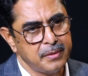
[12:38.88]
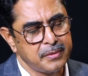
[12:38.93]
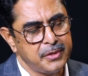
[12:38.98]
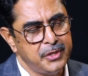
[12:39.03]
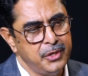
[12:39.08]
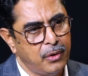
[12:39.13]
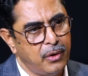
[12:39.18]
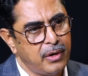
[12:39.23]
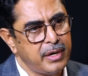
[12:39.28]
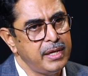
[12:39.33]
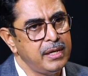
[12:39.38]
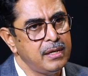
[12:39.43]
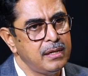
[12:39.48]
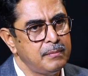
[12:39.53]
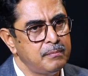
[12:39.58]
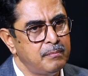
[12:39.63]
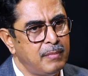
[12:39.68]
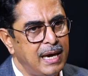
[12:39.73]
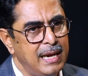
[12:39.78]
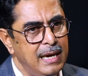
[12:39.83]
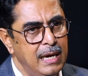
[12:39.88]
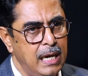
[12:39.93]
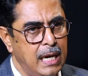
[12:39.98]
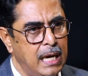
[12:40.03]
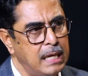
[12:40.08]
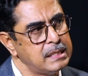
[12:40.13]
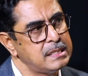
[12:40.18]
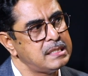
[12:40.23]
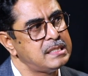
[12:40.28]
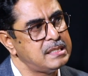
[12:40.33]
curing my
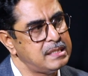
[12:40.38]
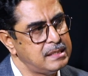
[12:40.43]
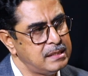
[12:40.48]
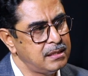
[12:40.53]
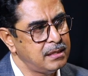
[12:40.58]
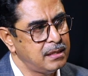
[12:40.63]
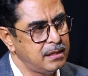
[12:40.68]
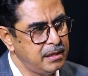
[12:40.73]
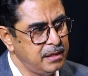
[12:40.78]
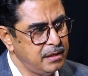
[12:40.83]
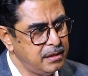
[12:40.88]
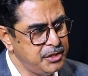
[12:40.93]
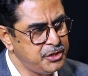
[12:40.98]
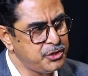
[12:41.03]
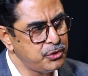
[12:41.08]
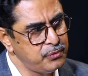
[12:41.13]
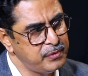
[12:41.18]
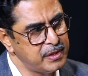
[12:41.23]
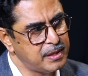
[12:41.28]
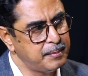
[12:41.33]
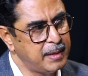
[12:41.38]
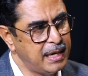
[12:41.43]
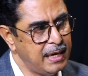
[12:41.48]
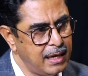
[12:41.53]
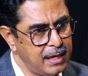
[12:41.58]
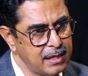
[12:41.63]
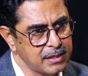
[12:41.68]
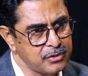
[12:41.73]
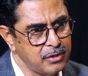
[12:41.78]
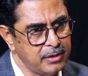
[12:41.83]
lungs, issue with my
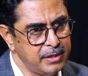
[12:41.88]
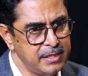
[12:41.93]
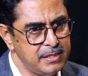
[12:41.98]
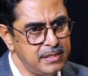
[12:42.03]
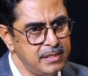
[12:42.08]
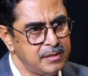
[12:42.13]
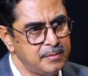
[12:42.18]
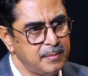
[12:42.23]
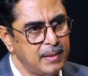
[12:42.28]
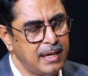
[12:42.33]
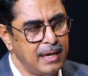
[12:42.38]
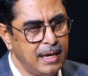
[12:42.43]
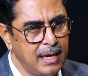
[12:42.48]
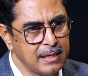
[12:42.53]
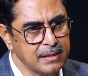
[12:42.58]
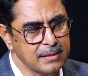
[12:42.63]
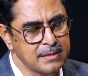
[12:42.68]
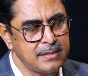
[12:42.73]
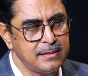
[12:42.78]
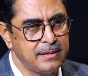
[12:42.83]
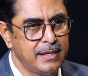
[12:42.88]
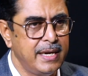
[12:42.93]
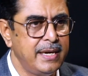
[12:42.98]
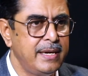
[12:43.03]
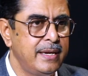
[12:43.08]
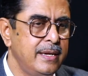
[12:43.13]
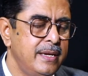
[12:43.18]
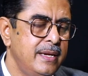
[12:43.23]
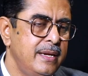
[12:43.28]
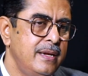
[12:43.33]
lungs or disease in my lungs,
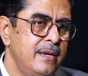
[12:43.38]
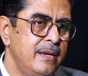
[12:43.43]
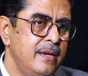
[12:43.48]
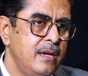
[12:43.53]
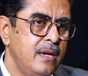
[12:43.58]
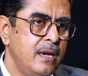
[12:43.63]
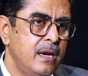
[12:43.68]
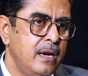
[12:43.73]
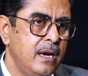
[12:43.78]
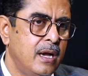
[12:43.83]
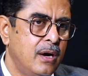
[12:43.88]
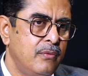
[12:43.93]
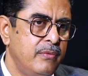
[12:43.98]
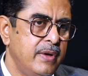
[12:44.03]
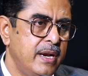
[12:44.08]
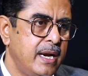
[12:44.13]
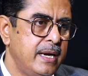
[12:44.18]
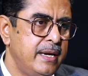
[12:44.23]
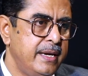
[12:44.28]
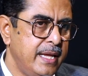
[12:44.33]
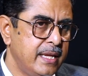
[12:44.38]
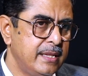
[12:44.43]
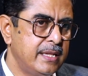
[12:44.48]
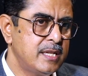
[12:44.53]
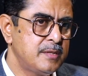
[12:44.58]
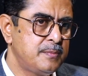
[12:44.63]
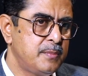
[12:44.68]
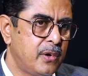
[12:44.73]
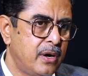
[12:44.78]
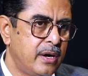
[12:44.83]
right? Now, when I take
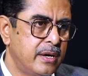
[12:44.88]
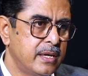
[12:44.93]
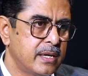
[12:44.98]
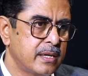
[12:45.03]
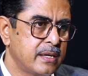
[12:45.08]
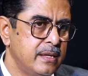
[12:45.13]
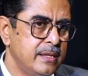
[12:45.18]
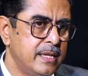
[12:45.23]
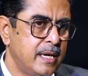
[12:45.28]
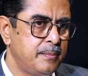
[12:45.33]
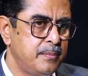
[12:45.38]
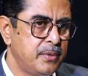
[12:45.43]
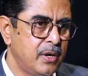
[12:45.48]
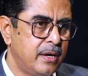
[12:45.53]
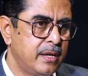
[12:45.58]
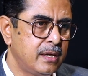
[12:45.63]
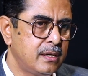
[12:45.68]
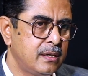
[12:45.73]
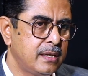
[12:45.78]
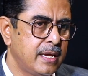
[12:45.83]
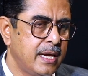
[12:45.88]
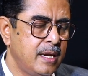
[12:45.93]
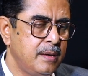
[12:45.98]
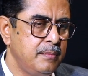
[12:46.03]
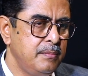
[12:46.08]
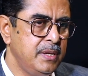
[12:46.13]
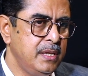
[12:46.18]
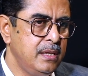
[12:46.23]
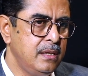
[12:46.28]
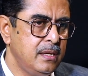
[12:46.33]
that product
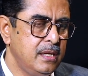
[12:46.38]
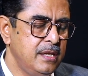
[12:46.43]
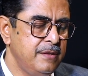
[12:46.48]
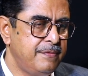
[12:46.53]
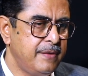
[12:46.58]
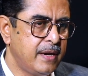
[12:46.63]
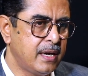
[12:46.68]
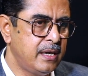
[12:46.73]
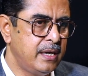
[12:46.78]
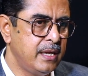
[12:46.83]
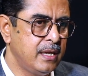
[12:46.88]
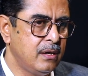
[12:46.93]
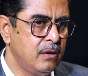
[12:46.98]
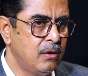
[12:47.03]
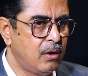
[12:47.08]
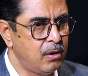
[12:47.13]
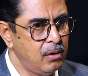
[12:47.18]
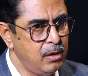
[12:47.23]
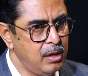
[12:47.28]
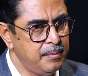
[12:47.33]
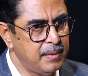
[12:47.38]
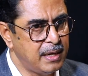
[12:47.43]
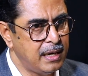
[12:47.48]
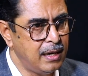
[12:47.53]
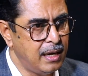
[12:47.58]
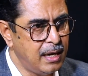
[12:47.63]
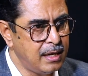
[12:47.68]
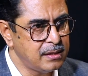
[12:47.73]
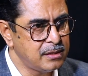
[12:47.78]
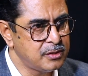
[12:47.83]
can be affecting not only my
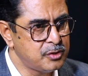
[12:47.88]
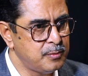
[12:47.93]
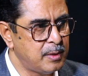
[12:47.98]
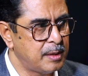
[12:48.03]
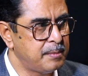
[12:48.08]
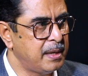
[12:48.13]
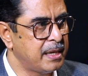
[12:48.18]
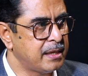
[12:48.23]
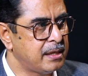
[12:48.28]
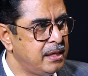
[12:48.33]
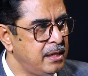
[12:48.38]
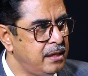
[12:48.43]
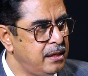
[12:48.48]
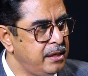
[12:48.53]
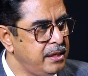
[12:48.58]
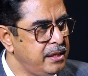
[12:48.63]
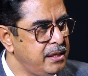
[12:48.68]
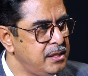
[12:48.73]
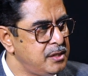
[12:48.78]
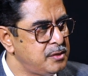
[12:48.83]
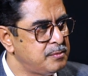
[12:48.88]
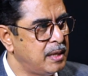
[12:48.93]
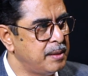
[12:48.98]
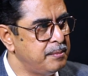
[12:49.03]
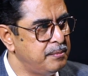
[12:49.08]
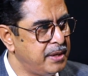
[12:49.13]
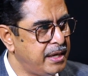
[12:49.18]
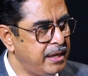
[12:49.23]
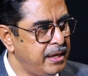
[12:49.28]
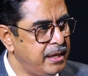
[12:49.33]
lungs, but my kidneys, my
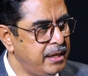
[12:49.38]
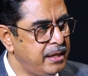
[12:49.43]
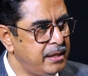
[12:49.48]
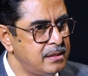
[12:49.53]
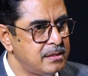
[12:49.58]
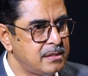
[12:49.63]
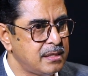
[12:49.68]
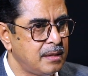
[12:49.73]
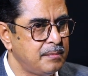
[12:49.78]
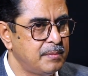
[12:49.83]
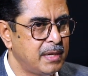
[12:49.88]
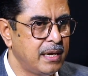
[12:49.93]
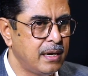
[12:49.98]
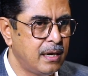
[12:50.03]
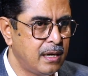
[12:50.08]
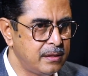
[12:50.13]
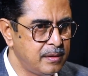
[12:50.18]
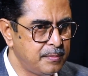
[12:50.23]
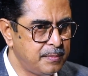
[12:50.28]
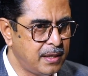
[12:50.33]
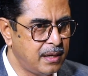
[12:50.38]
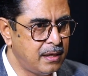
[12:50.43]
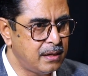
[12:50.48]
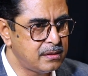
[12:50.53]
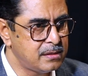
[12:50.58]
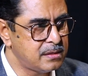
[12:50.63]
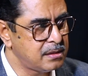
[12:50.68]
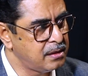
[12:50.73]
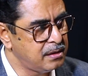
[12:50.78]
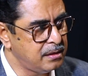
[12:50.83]
brains, and my other
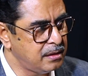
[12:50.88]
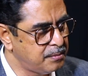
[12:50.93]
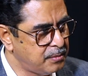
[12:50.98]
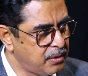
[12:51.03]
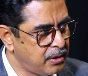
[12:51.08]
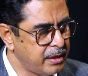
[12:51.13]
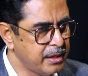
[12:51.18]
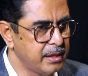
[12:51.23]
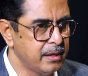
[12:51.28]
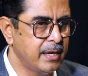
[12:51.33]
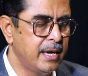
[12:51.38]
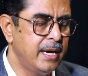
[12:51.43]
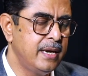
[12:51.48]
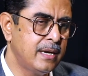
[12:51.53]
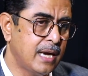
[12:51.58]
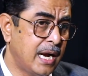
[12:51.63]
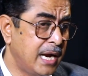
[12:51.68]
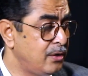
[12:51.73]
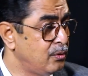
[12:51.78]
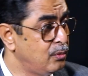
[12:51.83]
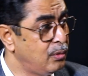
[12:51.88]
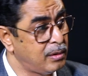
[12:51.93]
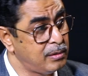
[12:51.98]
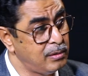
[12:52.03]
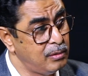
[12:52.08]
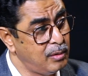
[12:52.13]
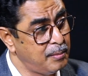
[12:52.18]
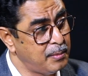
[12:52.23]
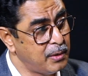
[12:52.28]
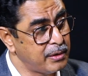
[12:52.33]
parts in the body, right? I do not
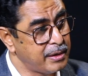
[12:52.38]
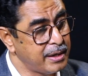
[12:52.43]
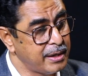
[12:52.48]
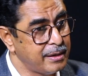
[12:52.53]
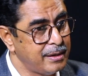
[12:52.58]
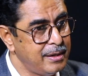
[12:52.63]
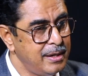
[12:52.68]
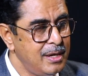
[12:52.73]
know about it.